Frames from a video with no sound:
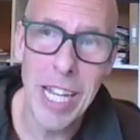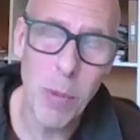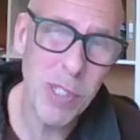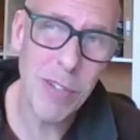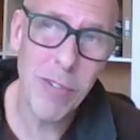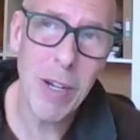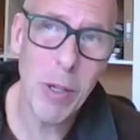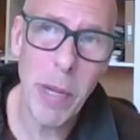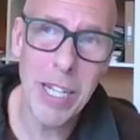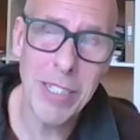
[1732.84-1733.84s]
It was around
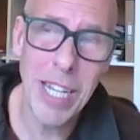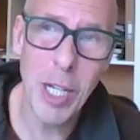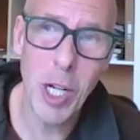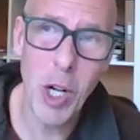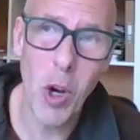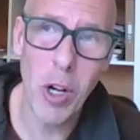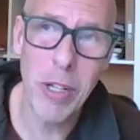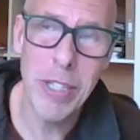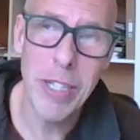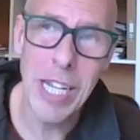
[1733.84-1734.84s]
about 10 o'clock.
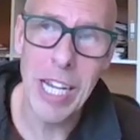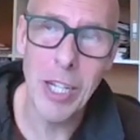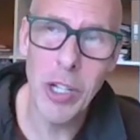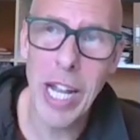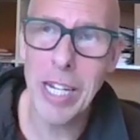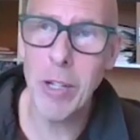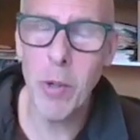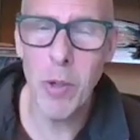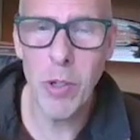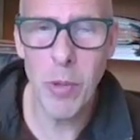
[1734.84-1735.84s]
In Uganda,
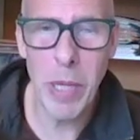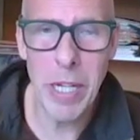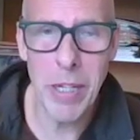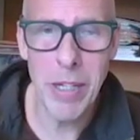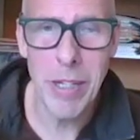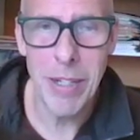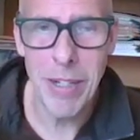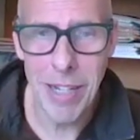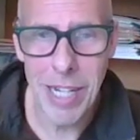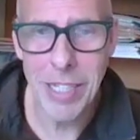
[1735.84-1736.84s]
it would have been
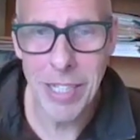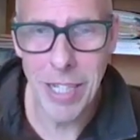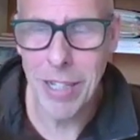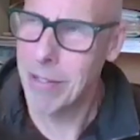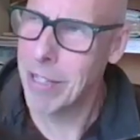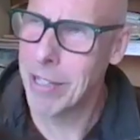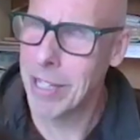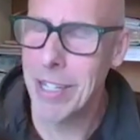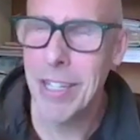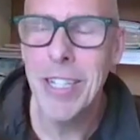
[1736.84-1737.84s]
later, I
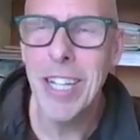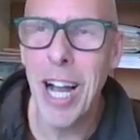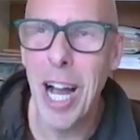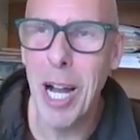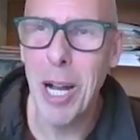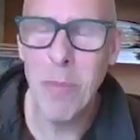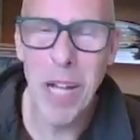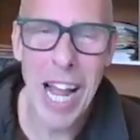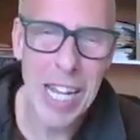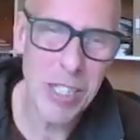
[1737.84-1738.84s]
think.
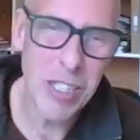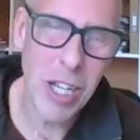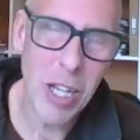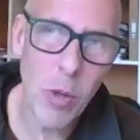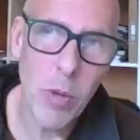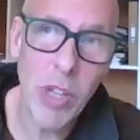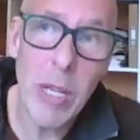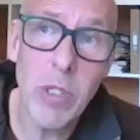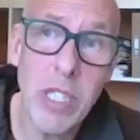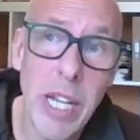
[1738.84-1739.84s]
And so
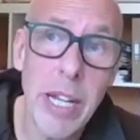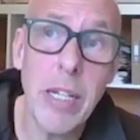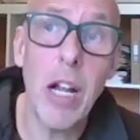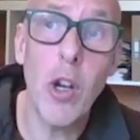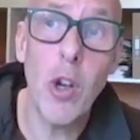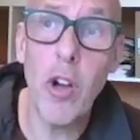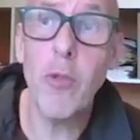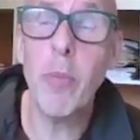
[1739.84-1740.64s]
they were saying a lot